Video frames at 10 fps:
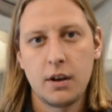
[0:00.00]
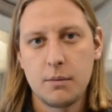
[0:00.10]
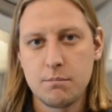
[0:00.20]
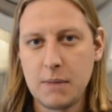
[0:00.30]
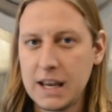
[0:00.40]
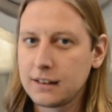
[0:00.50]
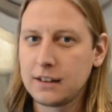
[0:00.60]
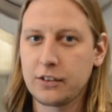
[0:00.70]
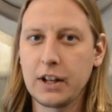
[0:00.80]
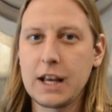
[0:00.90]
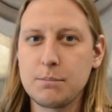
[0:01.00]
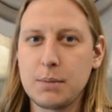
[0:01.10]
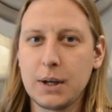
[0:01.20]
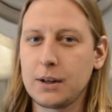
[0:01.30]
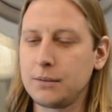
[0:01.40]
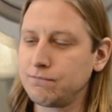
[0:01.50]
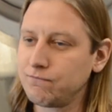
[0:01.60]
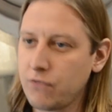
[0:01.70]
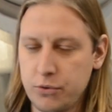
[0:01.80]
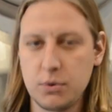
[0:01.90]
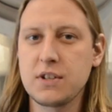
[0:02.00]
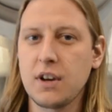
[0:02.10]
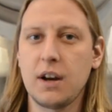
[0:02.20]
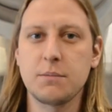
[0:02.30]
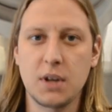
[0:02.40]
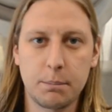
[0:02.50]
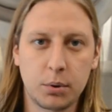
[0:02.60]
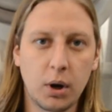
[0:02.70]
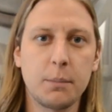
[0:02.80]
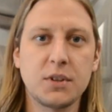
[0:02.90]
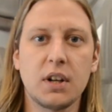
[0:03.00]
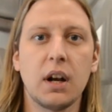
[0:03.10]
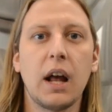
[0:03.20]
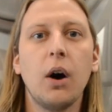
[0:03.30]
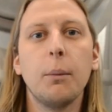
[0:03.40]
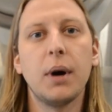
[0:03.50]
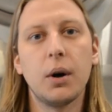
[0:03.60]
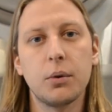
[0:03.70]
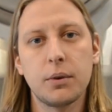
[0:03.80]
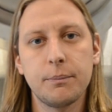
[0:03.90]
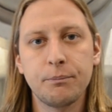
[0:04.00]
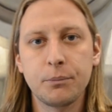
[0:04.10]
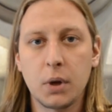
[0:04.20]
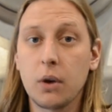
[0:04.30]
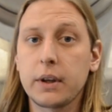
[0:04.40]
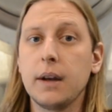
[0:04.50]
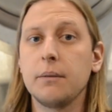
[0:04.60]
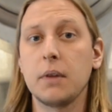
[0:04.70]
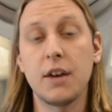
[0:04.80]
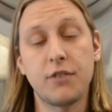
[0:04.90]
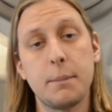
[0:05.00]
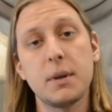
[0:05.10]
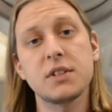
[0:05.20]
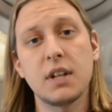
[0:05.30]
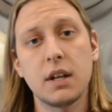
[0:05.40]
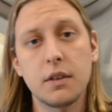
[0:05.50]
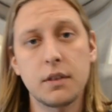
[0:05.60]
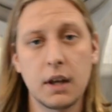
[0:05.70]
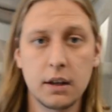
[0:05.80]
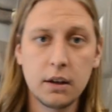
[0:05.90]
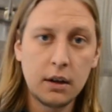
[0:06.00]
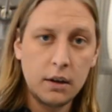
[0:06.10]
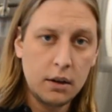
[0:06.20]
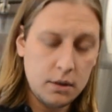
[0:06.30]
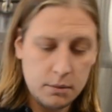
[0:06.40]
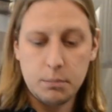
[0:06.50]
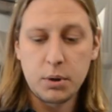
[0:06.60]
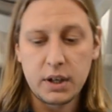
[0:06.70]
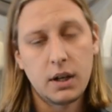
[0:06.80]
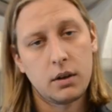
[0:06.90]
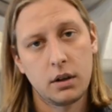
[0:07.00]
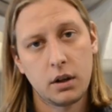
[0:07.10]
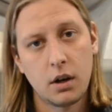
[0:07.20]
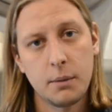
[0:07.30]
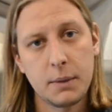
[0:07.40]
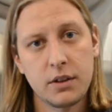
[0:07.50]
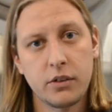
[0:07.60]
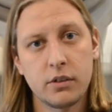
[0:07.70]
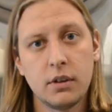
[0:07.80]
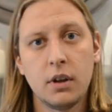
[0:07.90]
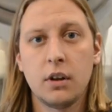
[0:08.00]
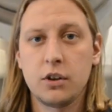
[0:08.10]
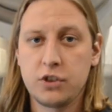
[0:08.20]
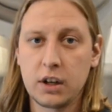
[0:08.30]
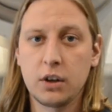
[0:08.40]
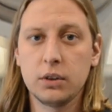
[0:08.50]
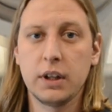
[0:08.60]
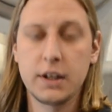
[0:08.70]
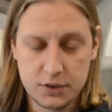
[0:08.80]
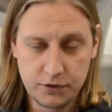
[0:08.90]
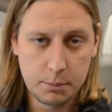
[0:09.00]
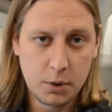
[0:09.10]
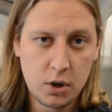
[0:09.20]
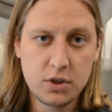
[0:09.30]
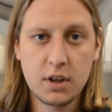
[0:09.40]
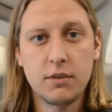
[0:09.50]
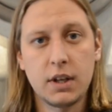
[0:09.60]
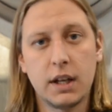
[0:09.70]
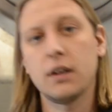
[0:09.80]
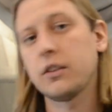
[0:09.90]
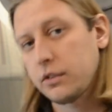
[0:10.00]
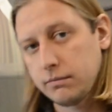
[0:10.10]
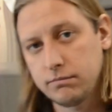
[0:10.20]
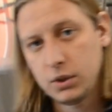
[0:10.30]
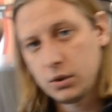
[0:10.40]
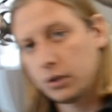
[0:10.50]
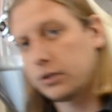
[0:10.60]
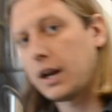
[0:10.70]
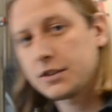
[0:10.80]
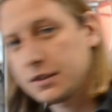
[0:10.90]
Make this light beer 3 times. I promise it'll help out. Okay, if I missed anything, put it down in the comments. Check out links for merch and everything else. You know the rest.